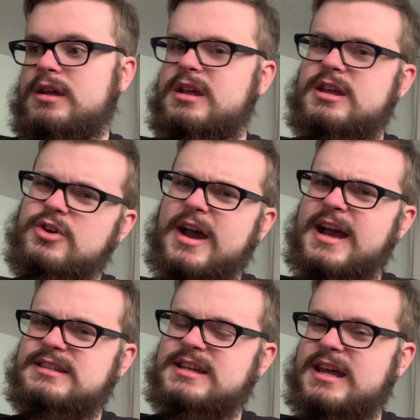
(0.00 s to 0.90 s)
you
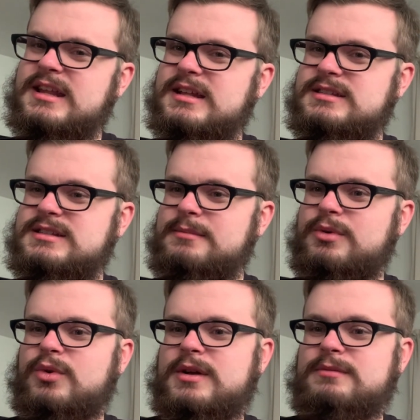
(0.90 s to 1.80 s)
had to end it at some
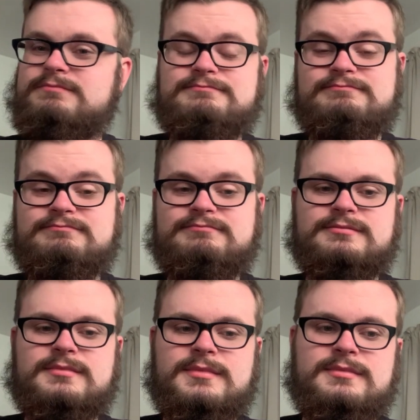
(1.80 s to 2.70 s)
point.
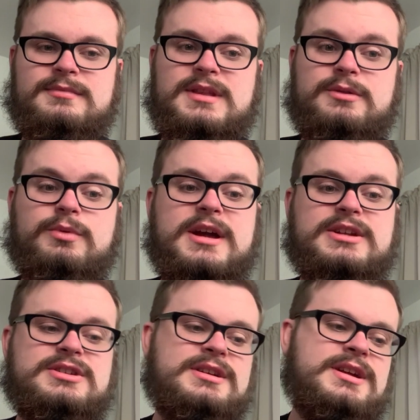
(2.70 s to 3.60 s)

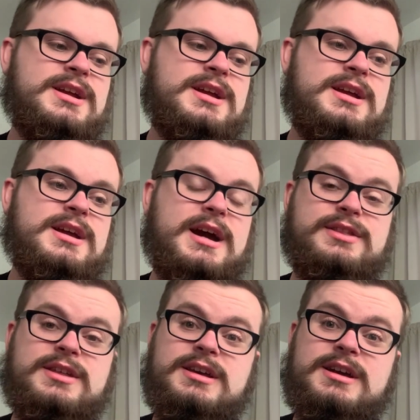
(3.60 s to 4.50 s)
Which, I
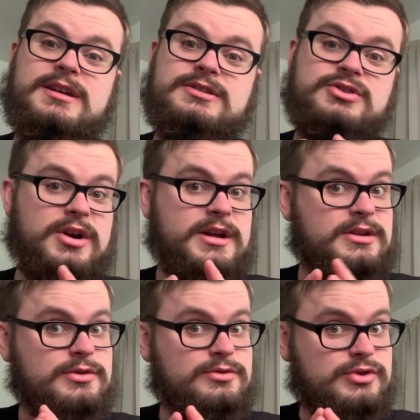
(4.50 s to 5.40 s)
think starting a
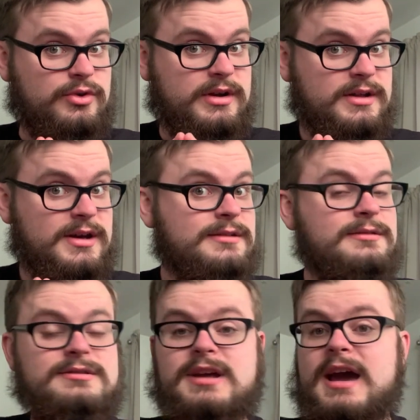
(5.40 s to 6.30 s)
new storyline
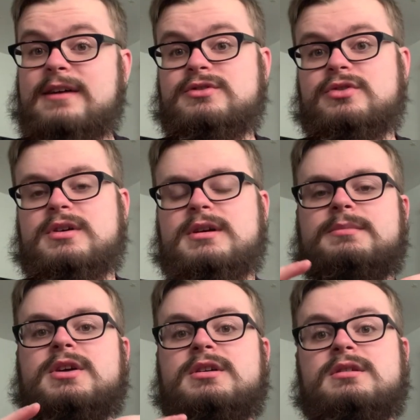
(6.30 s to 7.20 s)
after
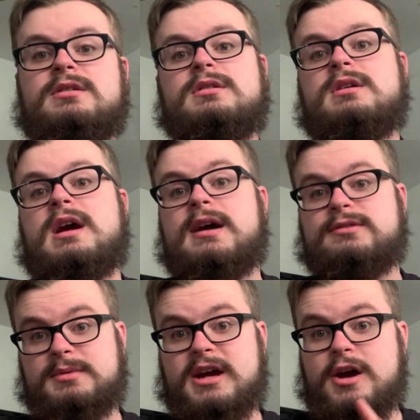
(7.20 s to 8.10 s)

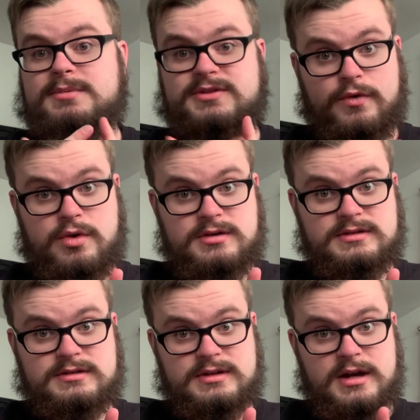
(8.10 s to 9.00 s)
Black Ops 4's
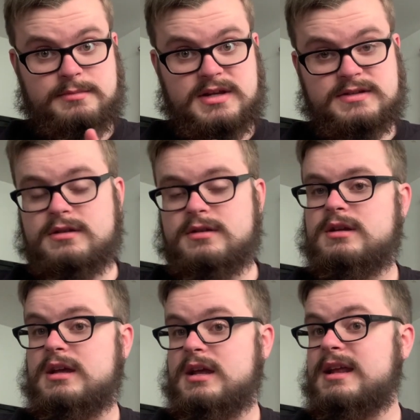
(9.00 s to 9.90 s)
Zombies,
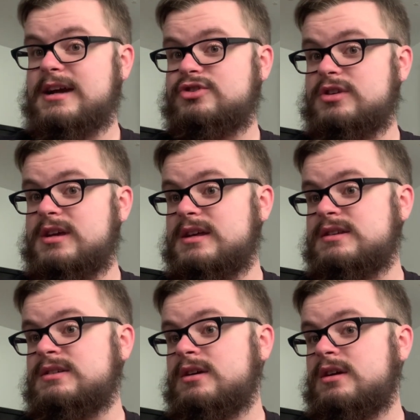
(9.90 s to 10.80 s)
it actually
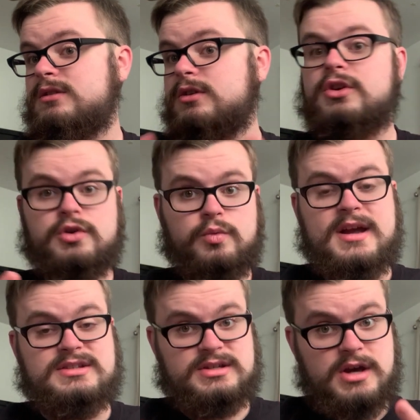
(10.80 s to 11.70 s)
is the good way
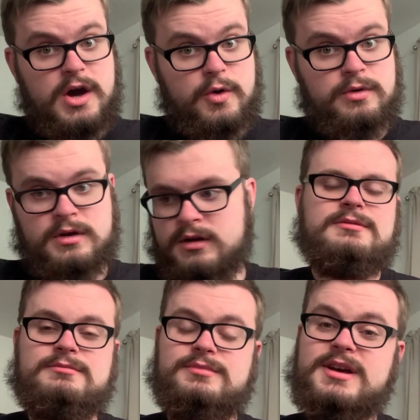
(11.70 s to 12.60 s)
to go.
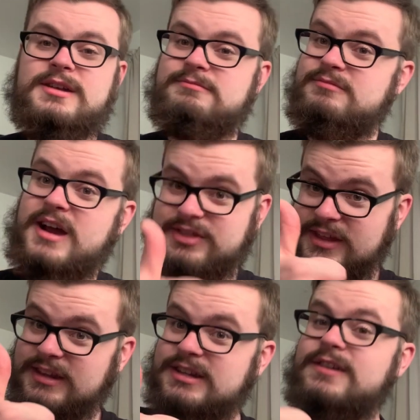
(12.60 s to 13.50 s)
But, I think
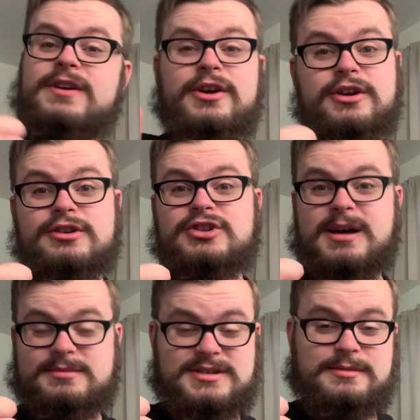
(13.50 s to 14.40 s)
they did a very good job
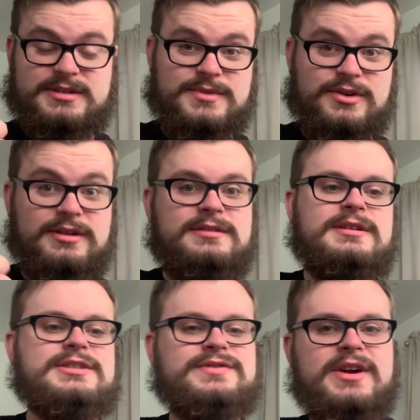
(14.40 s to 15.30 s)
with Zombies mode. I
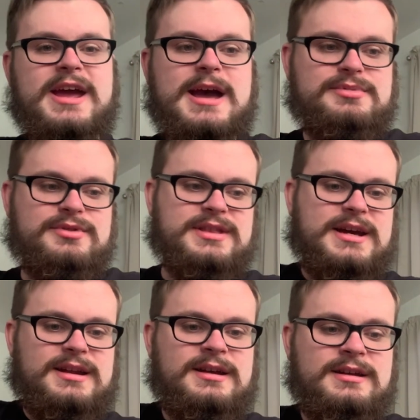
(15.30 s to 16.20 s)
was very happy with
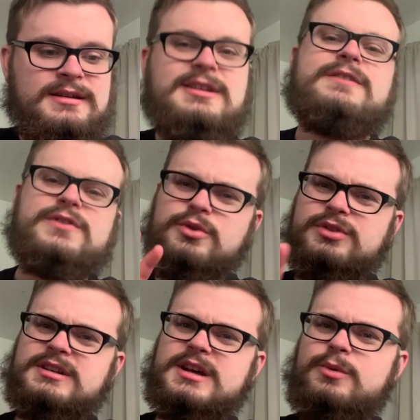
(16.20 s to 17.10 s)
that. A few
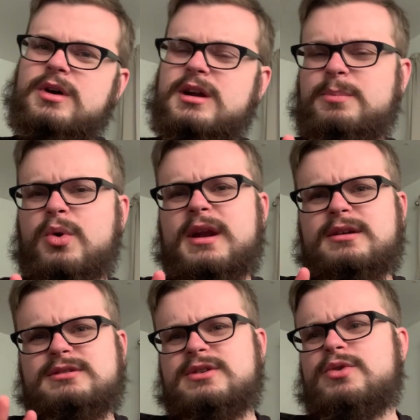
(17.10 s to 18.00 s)
things I wanted to point
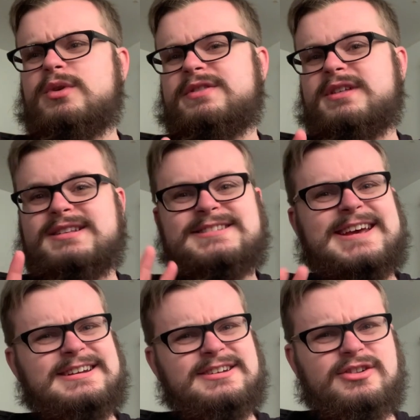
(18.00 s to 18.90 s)
out, too, with
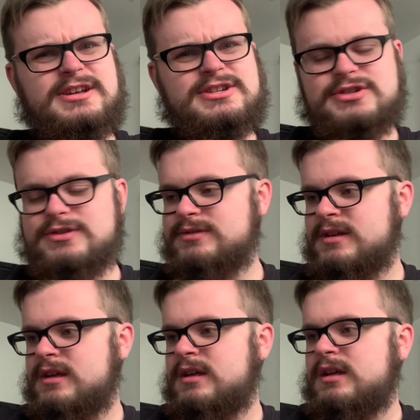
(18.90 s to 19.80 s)
technical issues
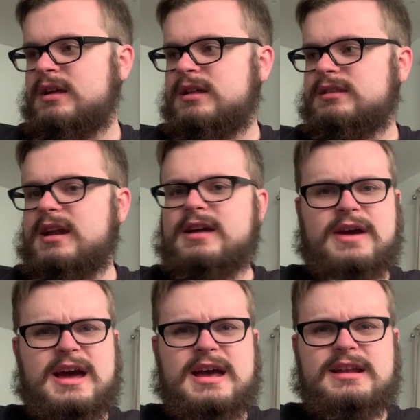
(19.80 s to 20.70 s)
that I've
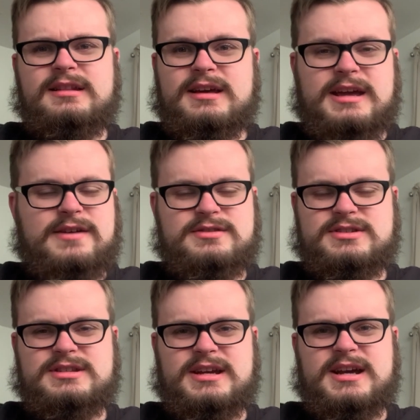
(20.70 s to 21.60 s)
had, like, ever
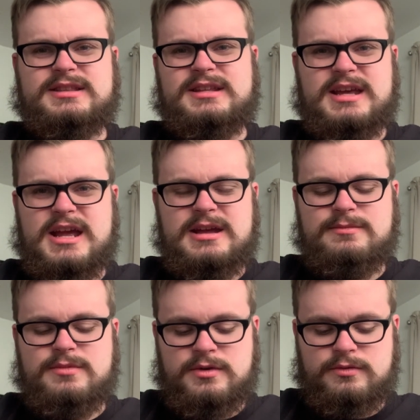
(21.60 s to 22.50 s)
since I got the
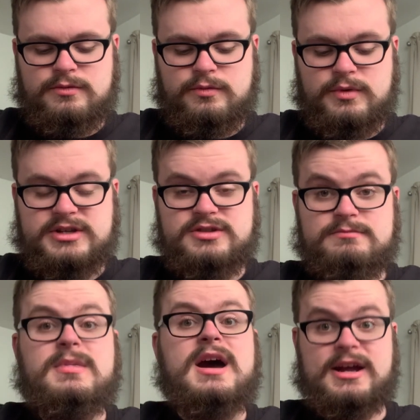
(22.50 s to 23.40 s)
game, which
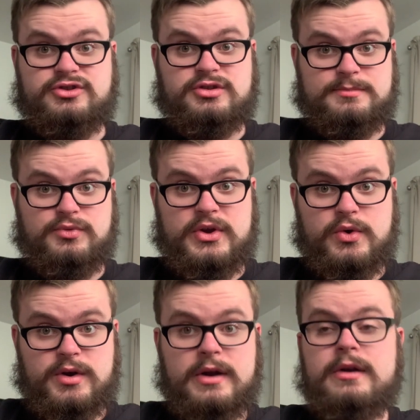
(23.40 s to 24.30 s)
I actually
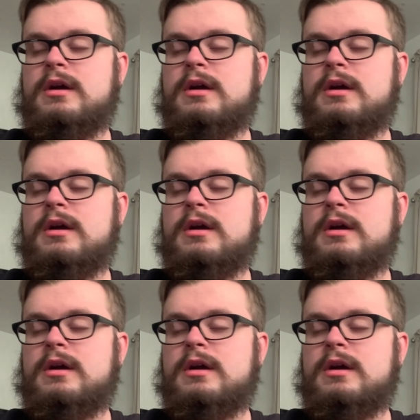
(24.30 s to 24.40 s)
pre-ordered.